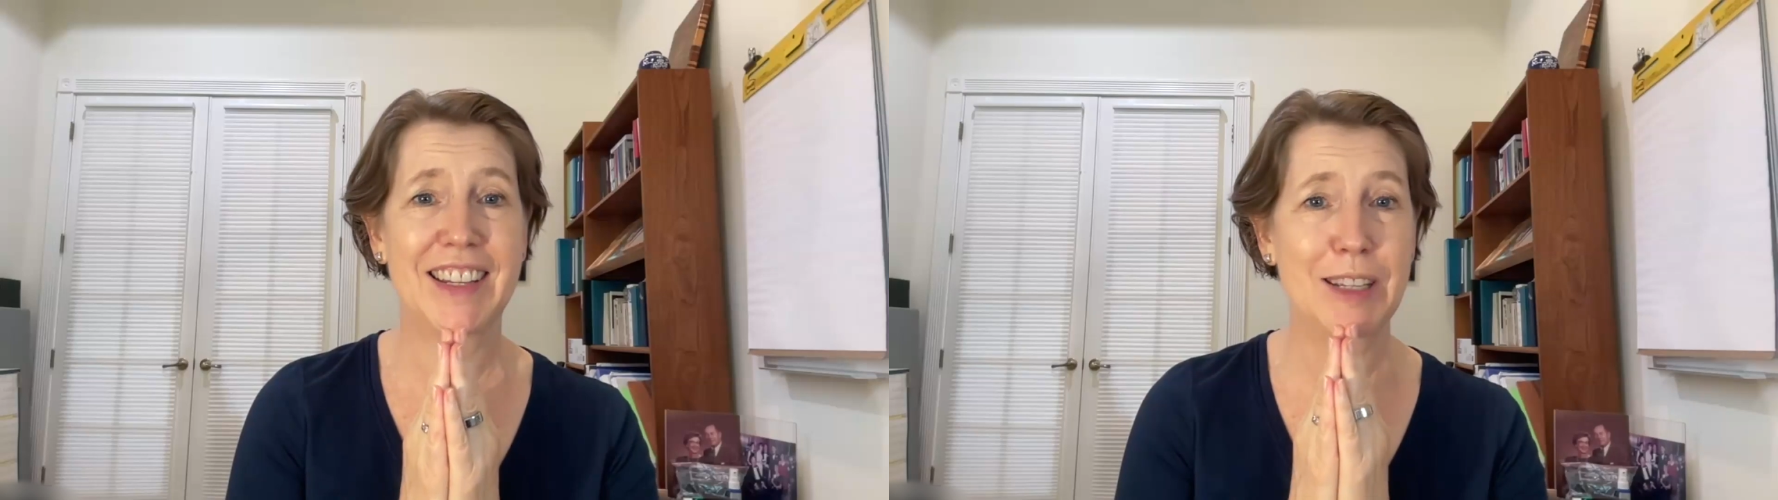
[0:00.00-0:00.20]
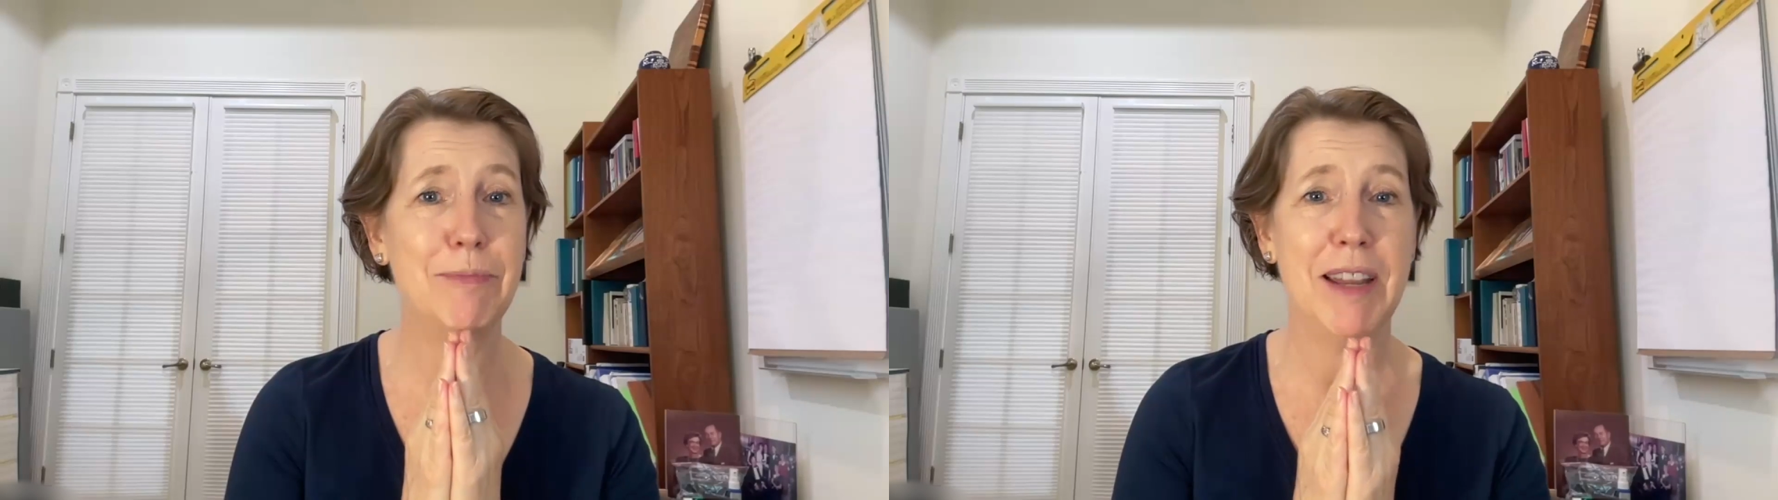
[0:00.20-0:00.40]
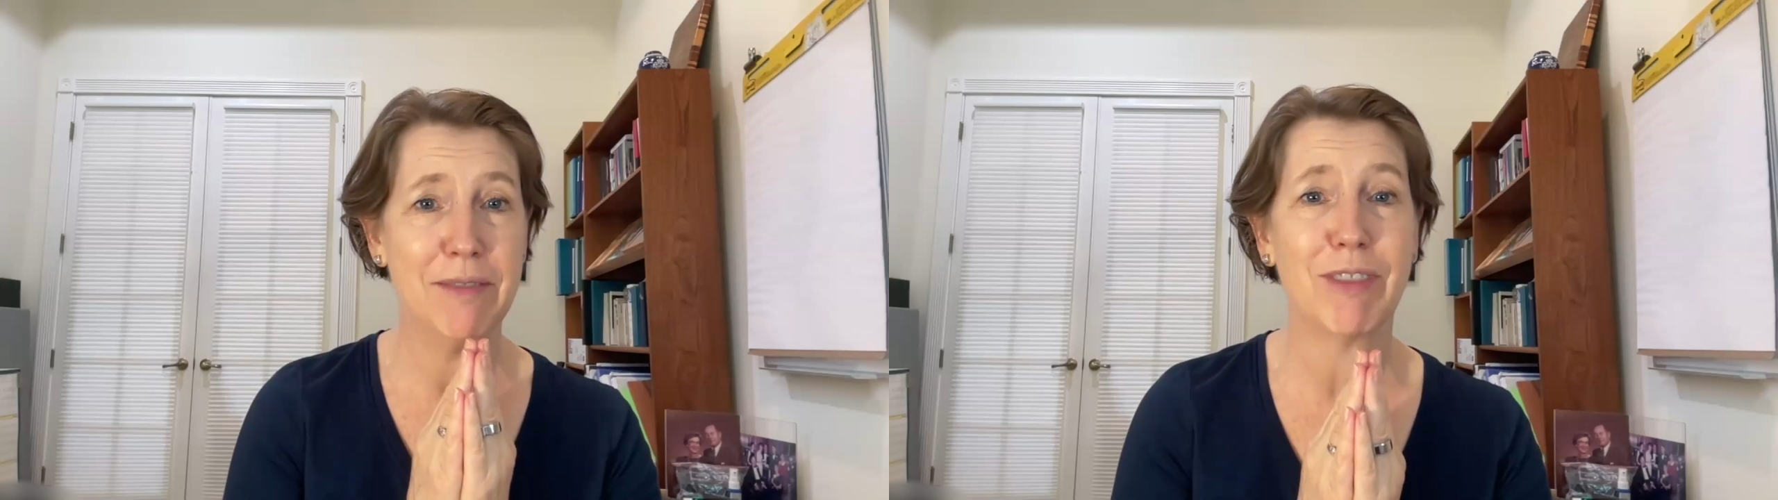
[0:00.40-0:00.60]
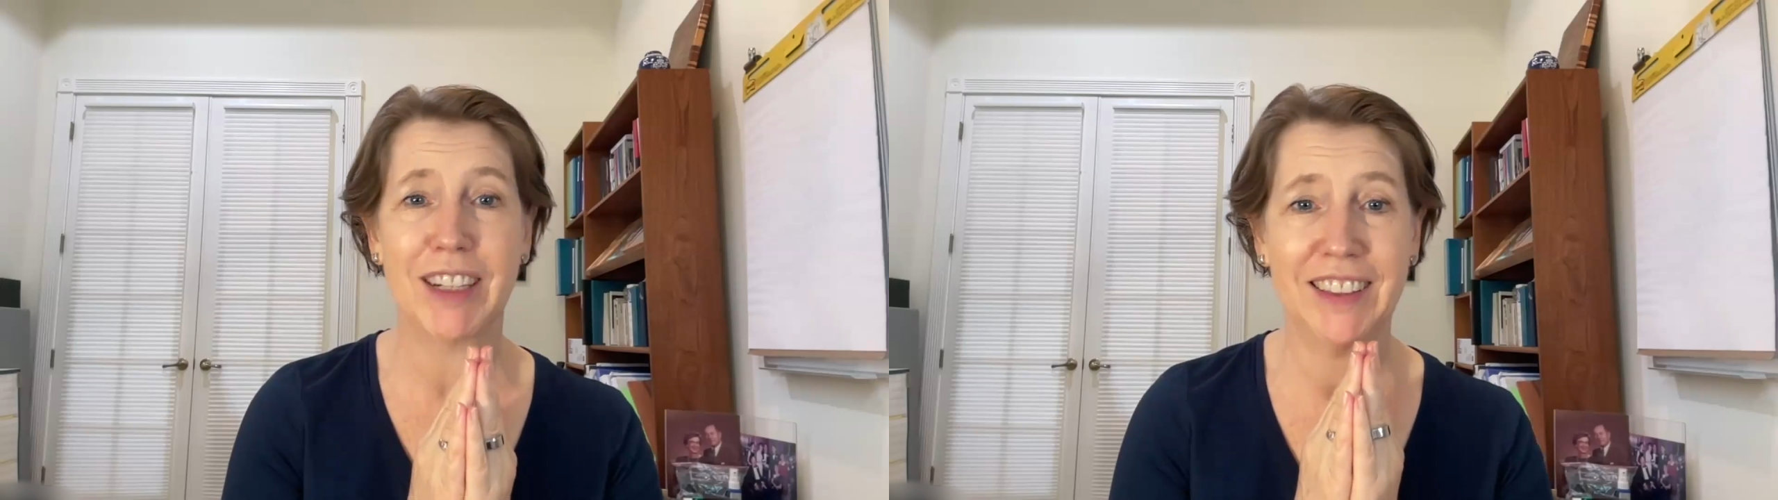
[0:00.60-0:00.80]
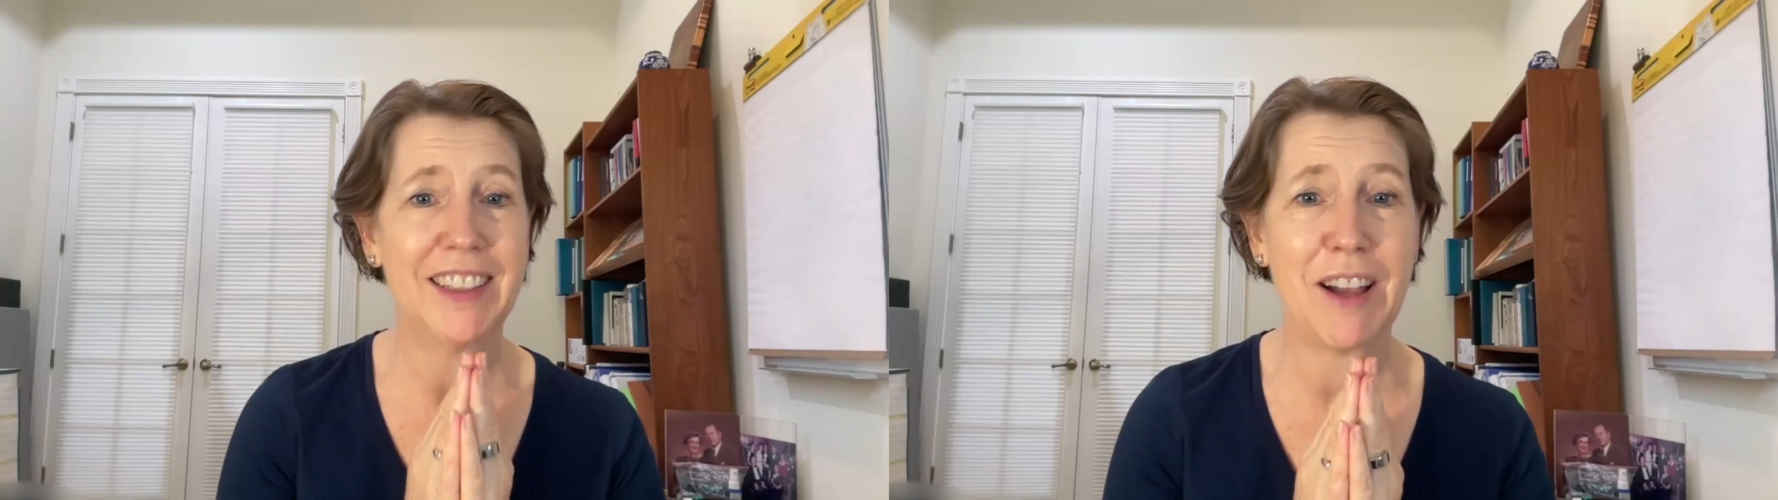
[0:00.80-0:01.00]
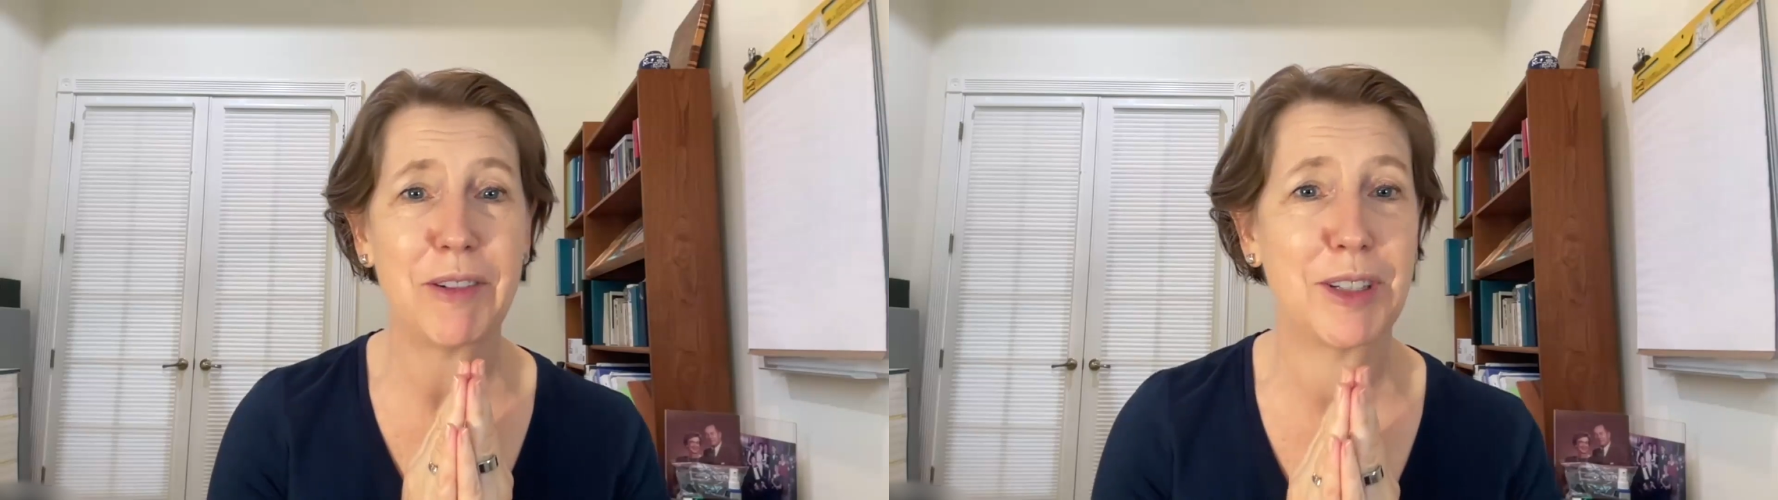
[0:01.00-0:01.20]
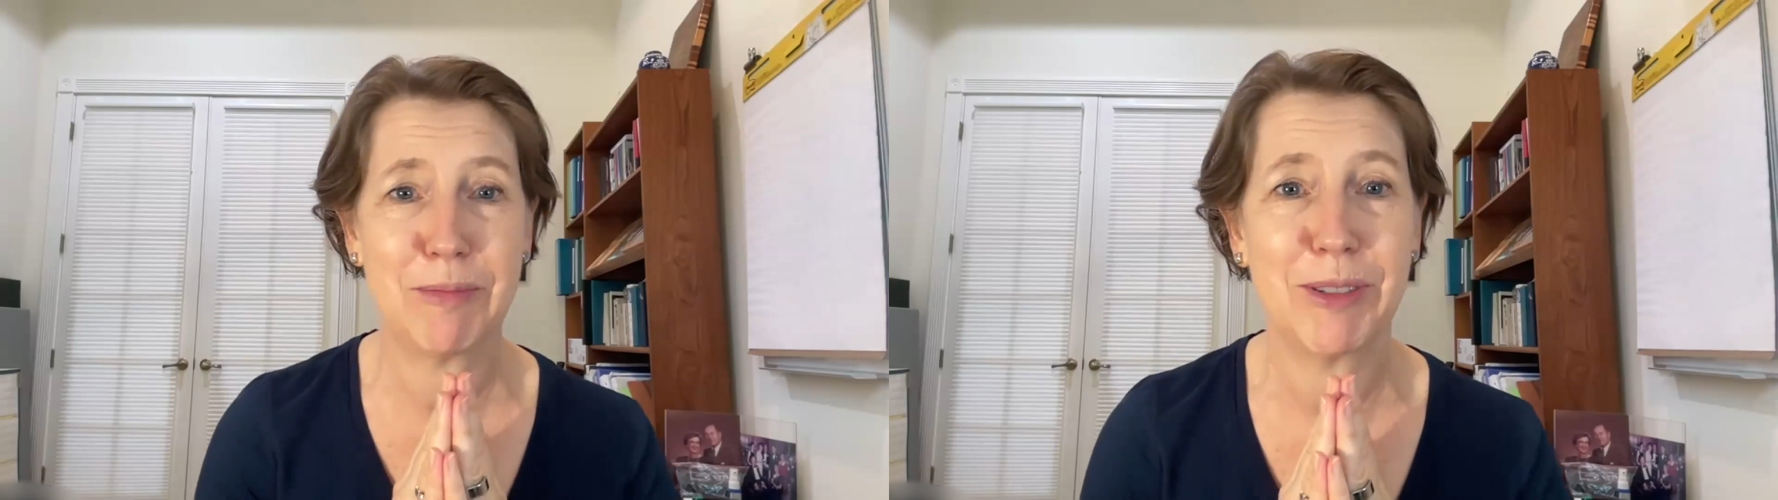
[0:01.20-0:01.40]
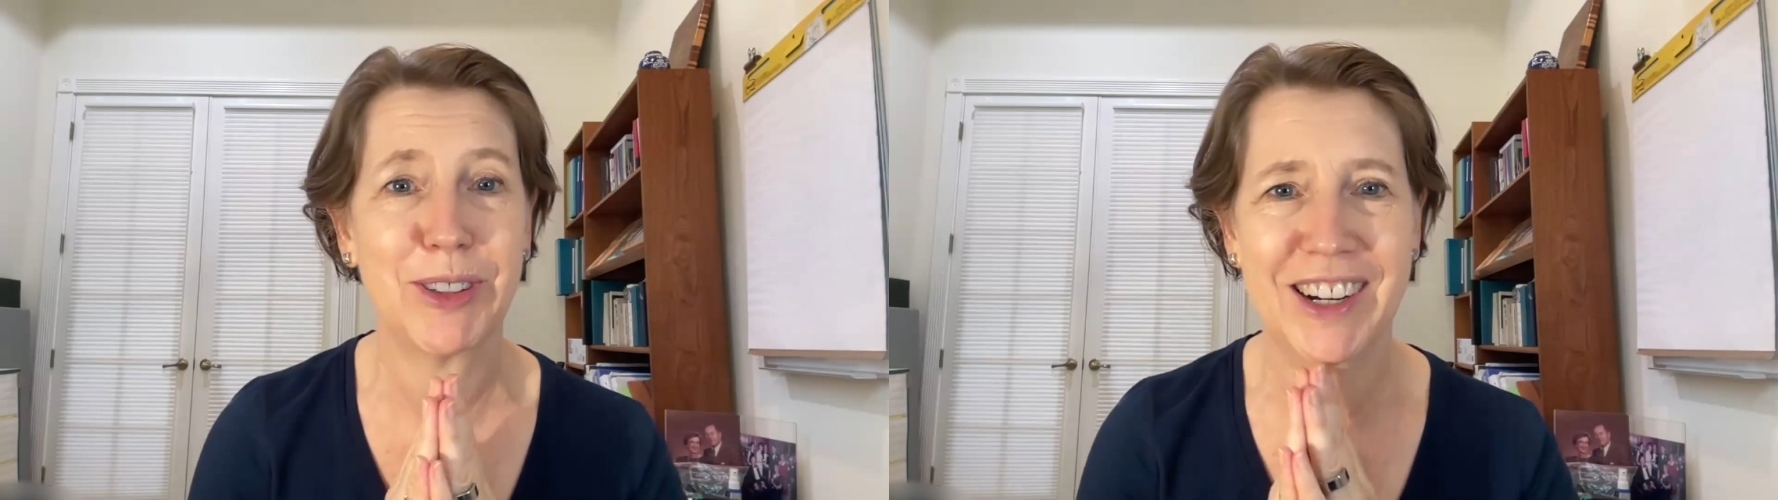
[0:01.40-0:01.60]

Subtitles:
It's been really noticeable,